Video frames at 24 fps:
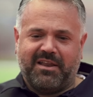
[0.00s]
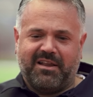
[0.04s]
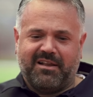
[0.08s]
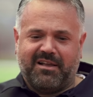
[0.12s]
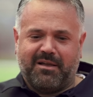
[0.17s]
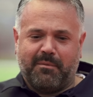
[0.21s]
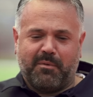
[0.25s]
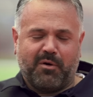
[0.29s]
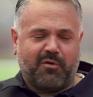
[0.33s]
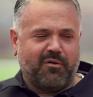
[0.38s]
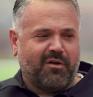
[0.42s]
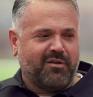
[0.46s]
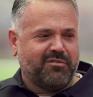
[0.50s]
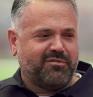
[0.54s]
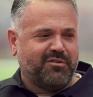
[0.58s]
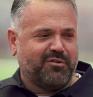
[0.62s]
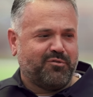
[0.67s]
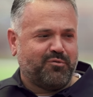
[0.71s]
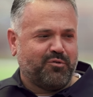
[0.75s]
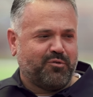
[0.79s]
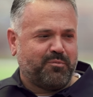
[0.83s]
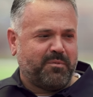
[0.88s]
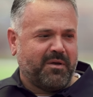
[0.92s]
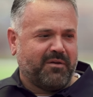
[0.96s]
I didn't come across
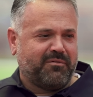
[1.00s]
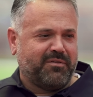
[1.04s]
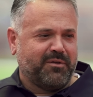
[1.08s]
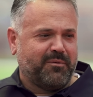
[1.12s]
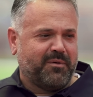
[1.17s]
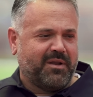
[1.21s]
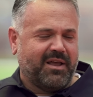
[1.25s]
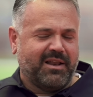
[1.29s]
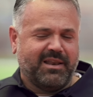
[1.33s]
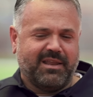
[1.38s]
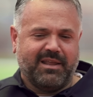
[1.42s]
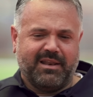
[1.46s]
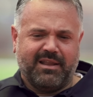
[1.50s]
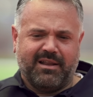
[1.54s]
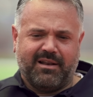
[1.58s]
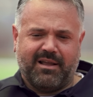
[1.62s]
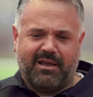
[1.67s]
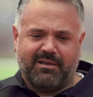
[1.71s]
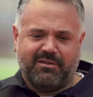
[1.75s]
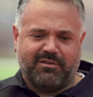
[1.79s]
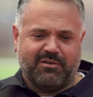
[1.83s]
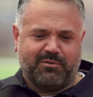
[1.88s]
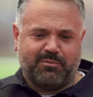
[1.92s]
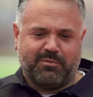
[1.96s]
disrespectfully when I did it.
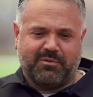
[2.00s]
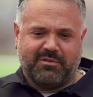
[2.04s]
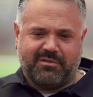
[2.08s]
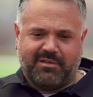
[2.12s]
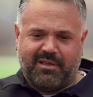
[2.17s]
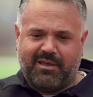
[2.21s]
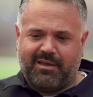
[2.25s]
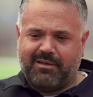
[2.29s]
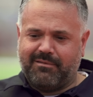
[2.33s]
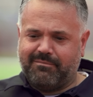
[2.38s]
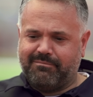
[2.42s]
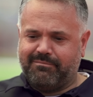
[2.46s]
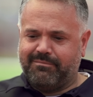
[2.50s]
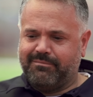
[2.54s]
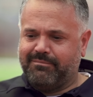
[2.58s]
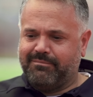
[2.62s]
I just was like,